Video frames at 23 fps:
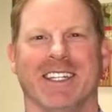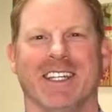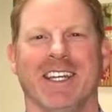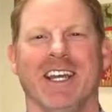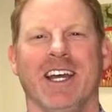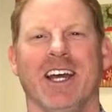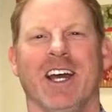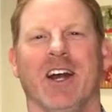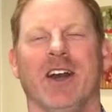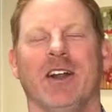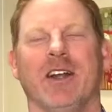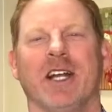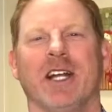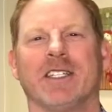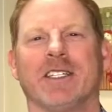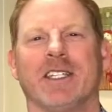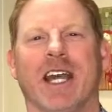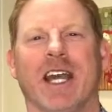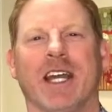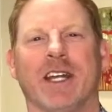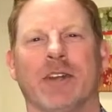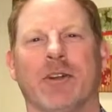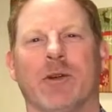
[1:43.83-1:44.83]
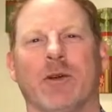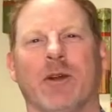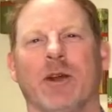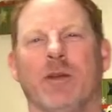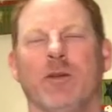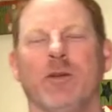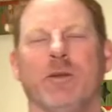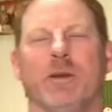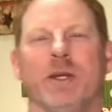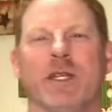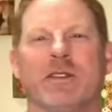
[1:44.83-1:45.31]
Our next category
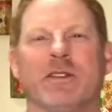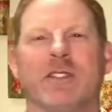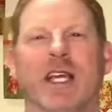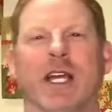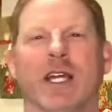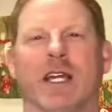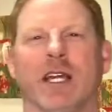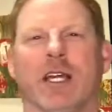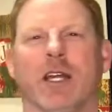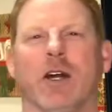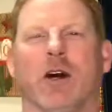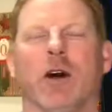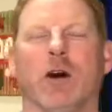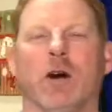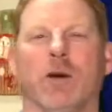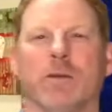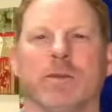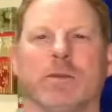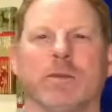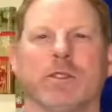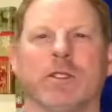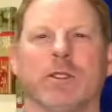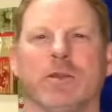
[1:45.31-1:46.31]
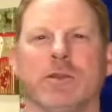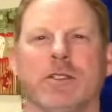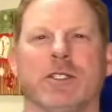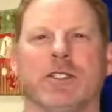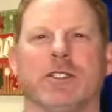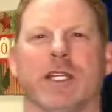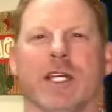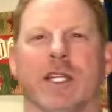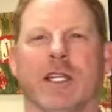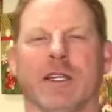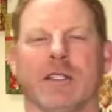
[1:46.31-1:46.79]
would be second home. So
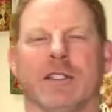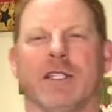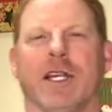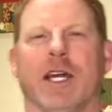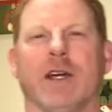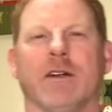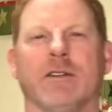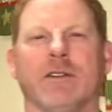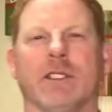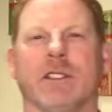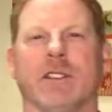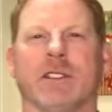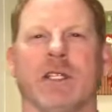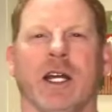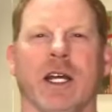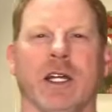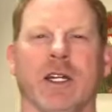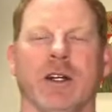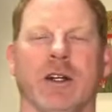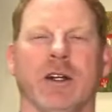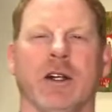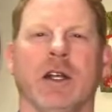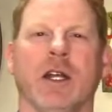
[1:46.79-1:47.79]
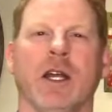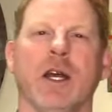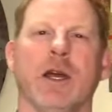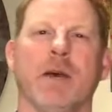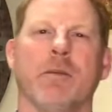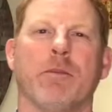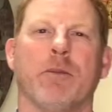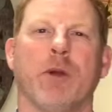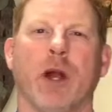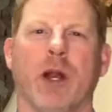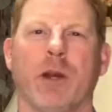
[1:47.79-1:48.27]
just like it sounds, it's not your
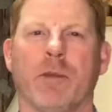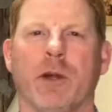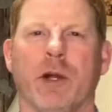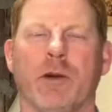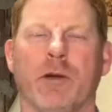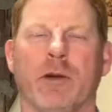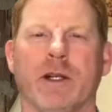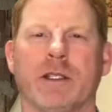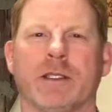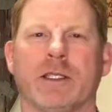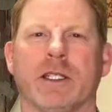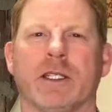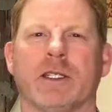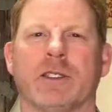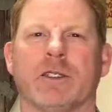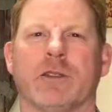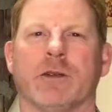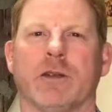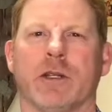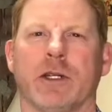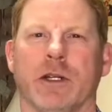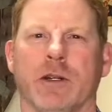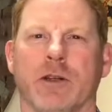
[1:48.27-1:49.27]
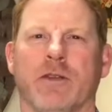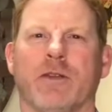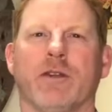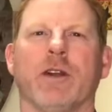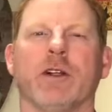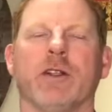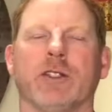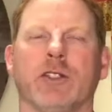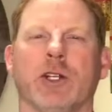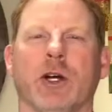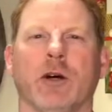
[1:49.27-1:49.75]
primary residence or your
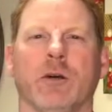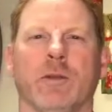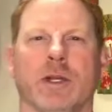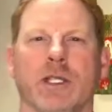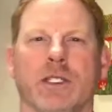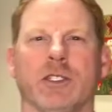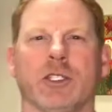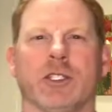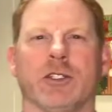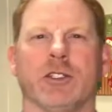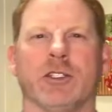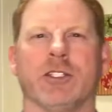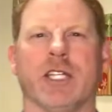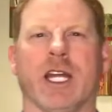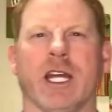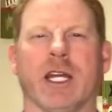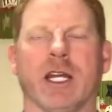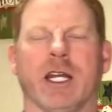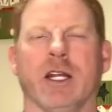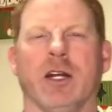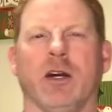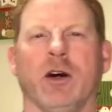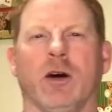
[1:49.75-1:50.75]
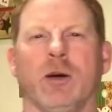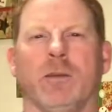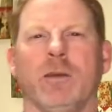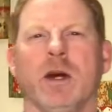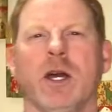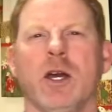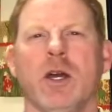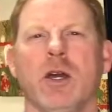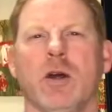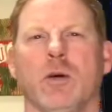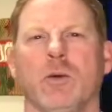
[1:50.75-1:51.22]
first home, it's your second home.
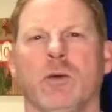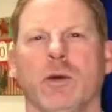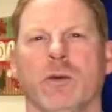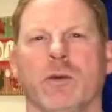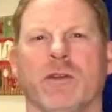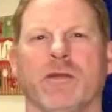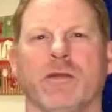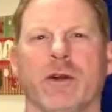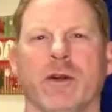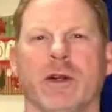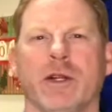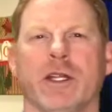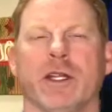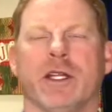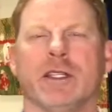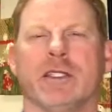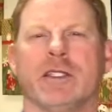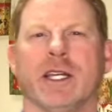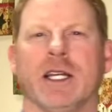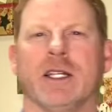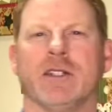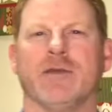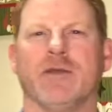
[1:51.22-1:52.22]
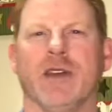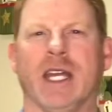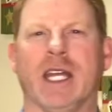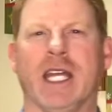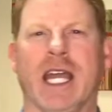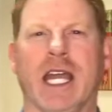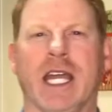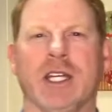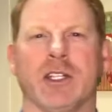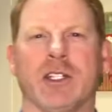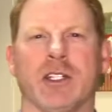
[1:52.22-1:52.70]
We refer to this as
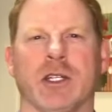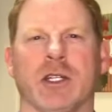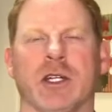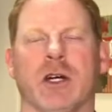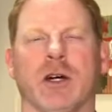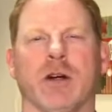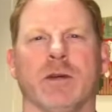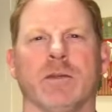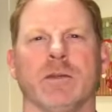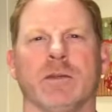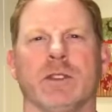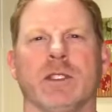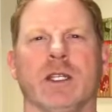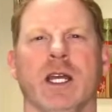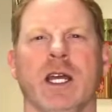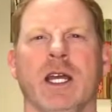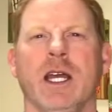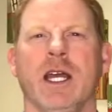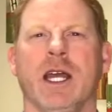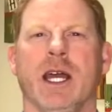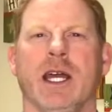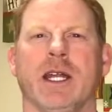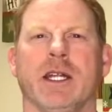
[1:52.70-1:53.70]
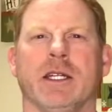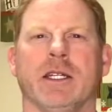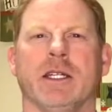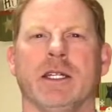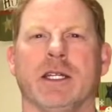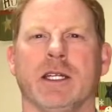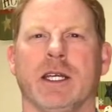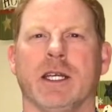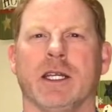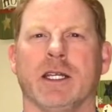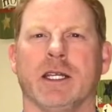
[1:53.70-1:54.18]
vacation homes.
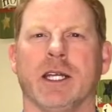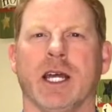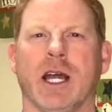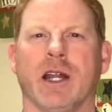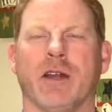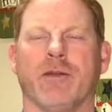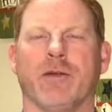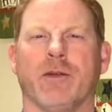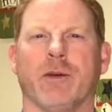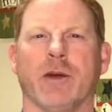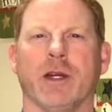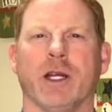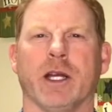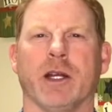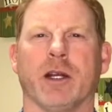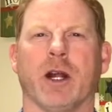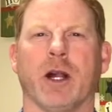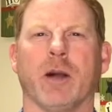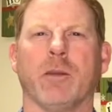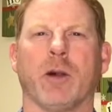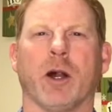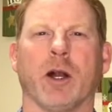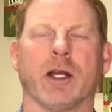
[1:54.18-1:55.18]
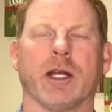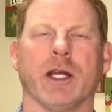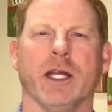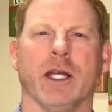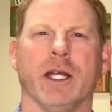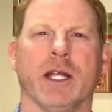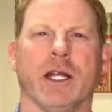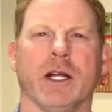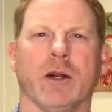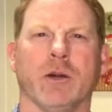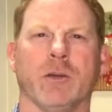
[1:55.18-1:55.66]
And in California, in our market
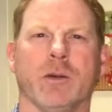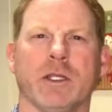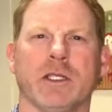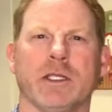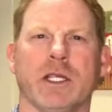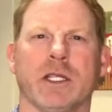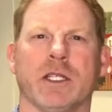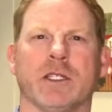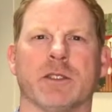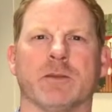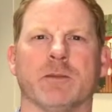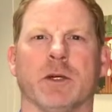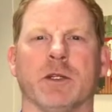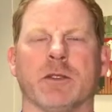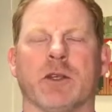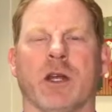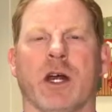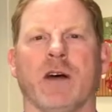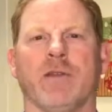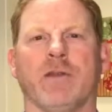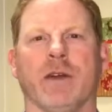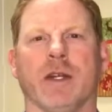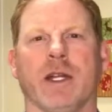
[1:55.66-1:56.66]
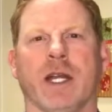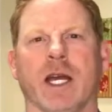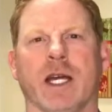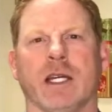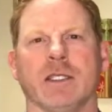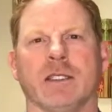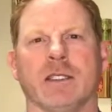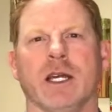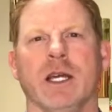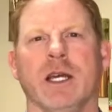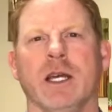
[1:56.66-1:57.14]
here, we see this most often
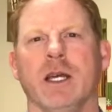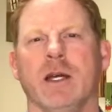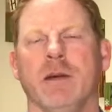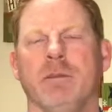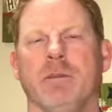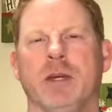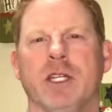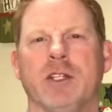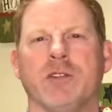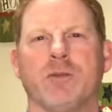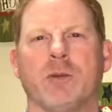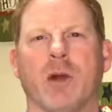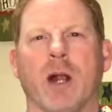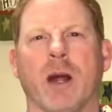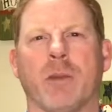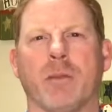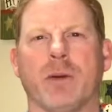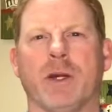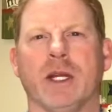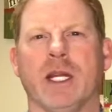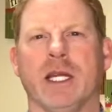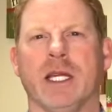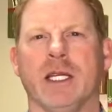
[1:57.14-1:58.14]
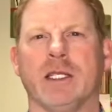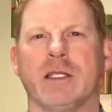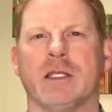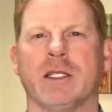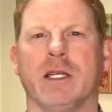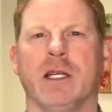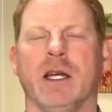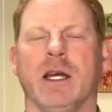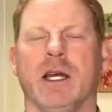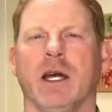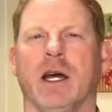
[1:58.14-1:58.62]
as beach properties,
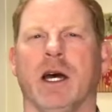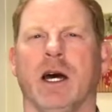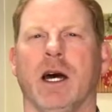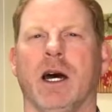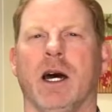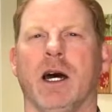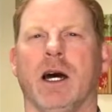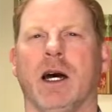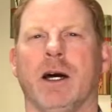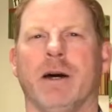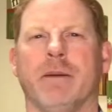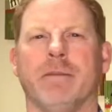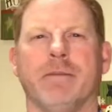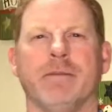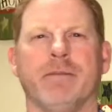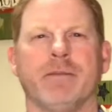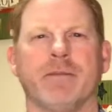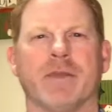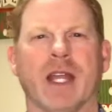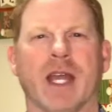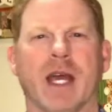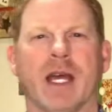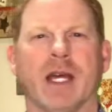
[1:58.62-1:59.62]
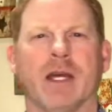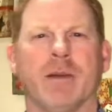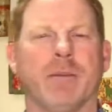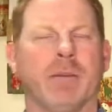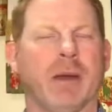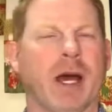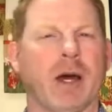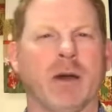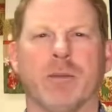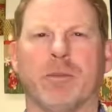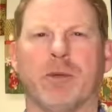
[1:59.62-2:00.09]

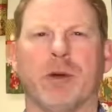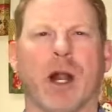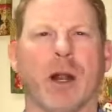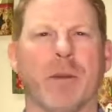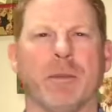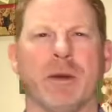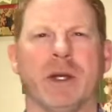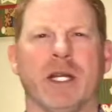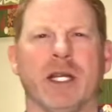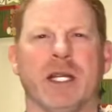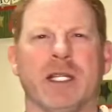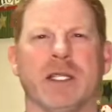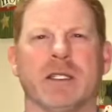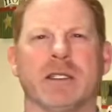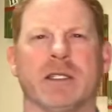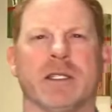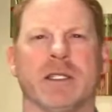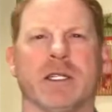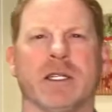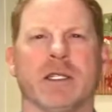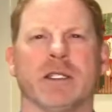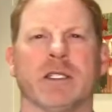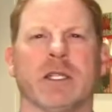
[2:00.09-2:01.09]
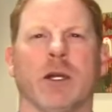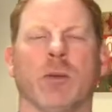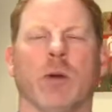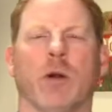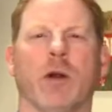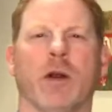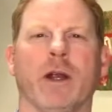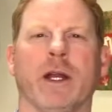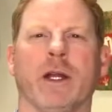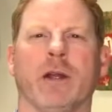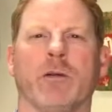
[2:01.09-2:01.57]
mountain properties,
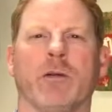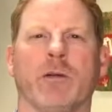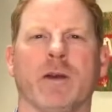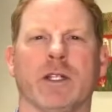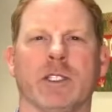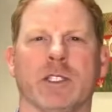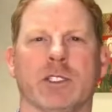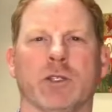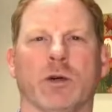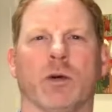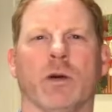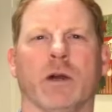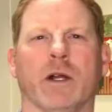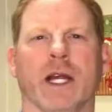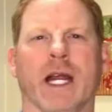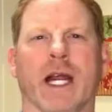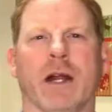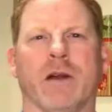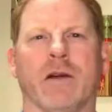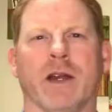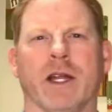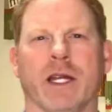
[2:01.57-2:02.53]
somewhere in a resort area